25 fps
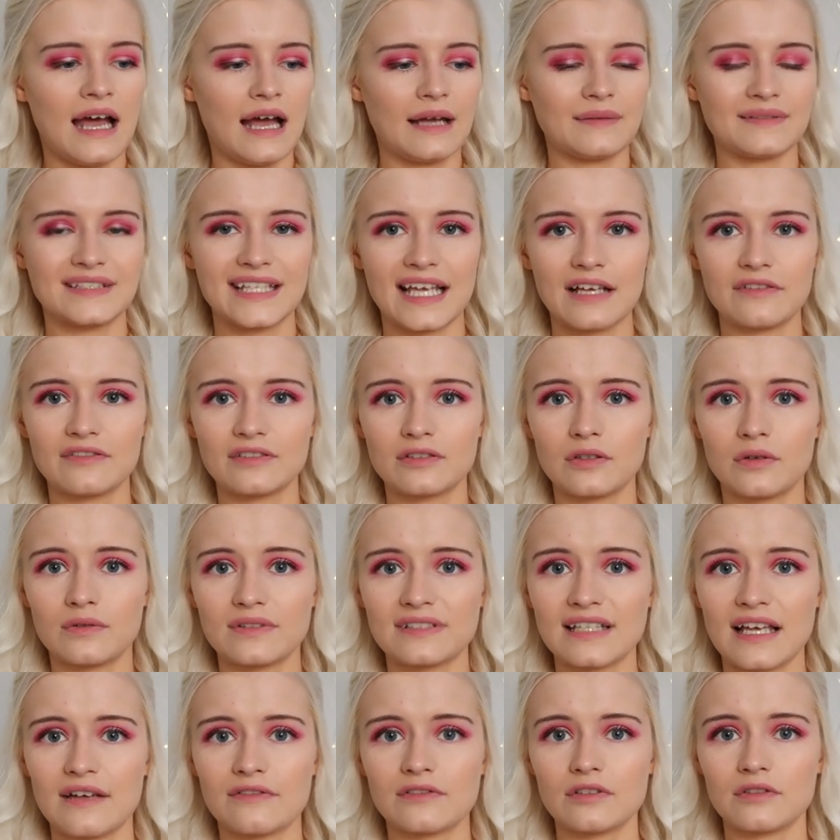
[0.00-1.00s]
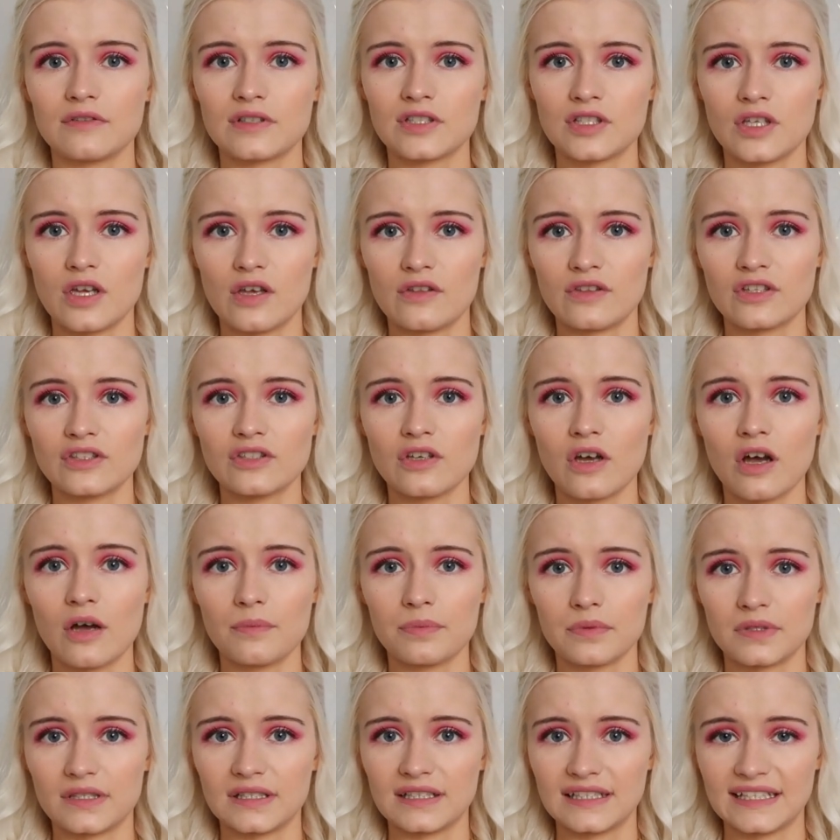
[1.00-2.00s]
I'm definitely going to have to return the
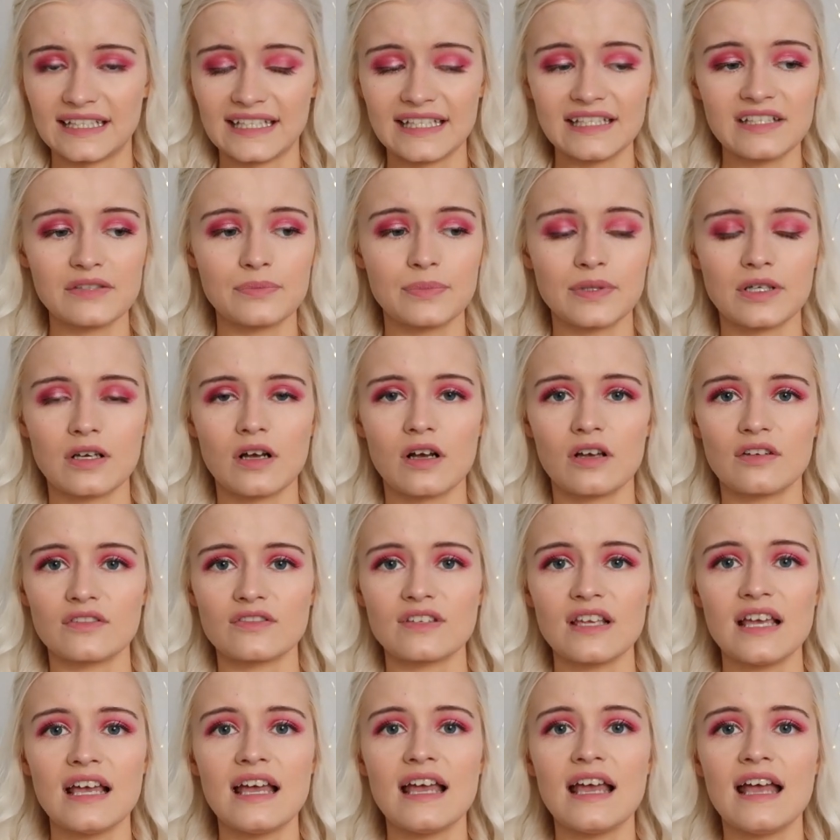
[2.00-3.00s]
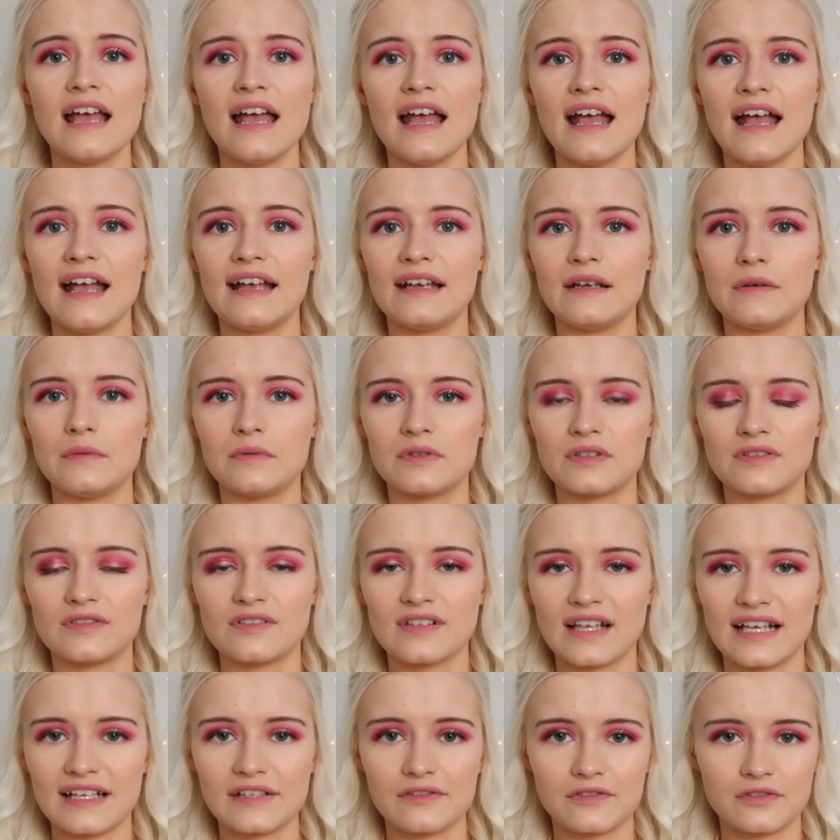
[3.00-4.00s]
top at least because it
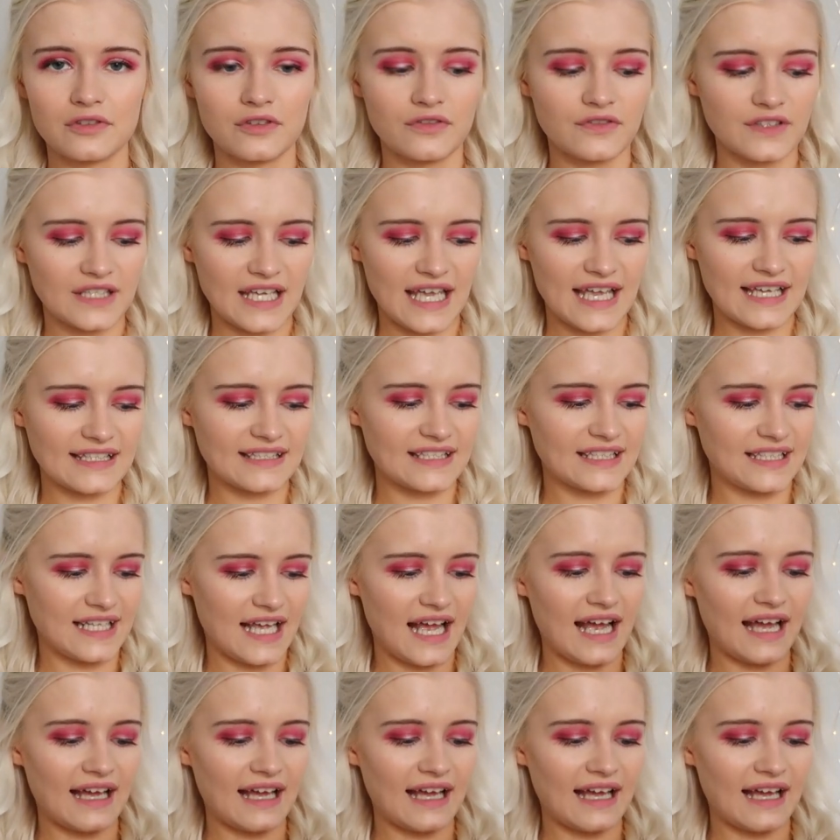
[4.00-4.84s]
was like suffocating.